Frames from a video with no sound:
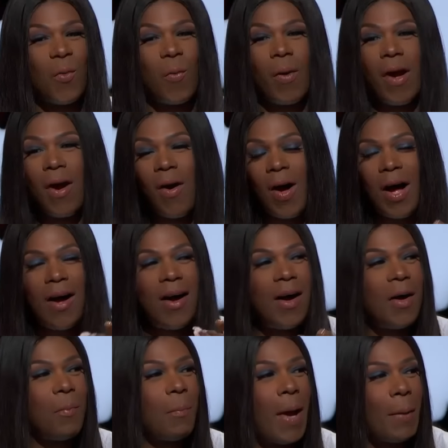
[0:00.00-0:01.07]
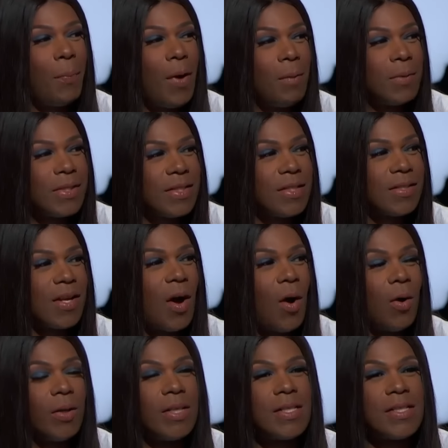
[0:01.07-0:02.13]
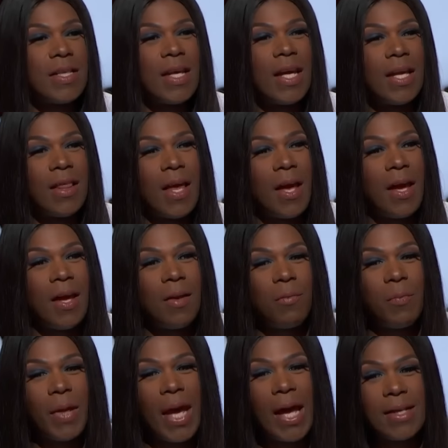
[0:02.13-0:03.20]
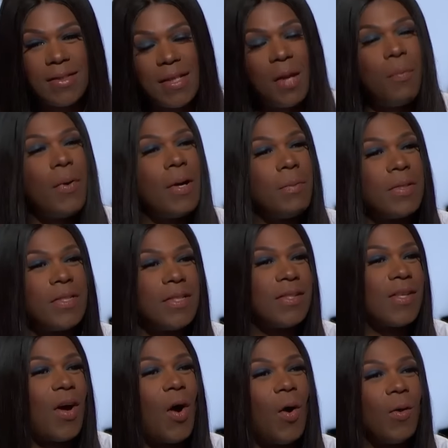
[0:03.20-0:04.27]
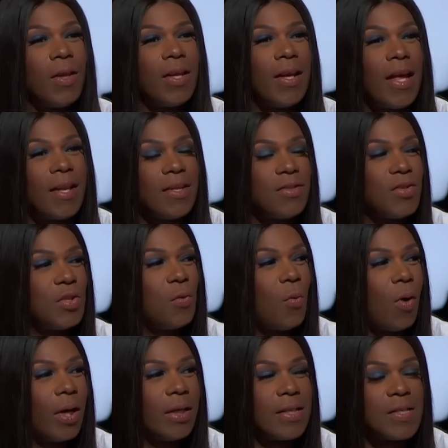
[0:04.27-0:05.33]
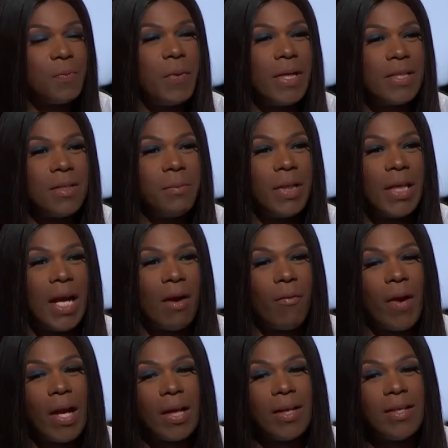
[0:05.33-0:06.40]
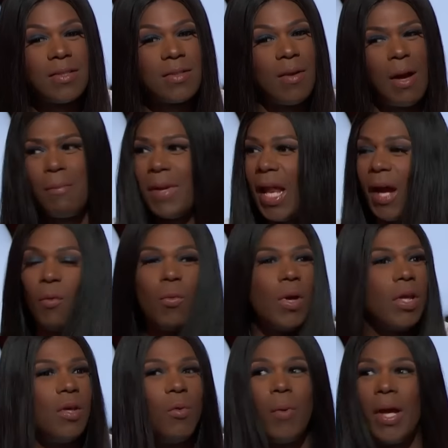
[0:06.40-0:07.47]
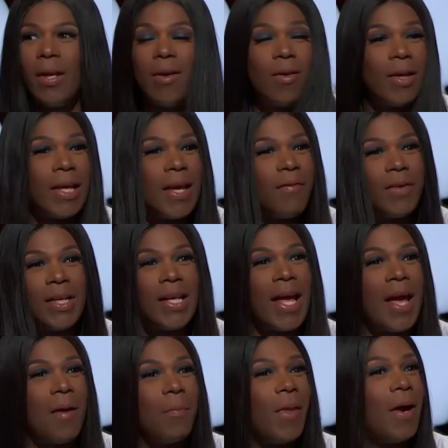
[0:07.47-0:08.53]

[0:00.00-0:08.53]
Well, um, my publicist called and said that Beyonce publicist called and that she wanted to speak to me directly. So I'm like, what are you waiting on to give her the damn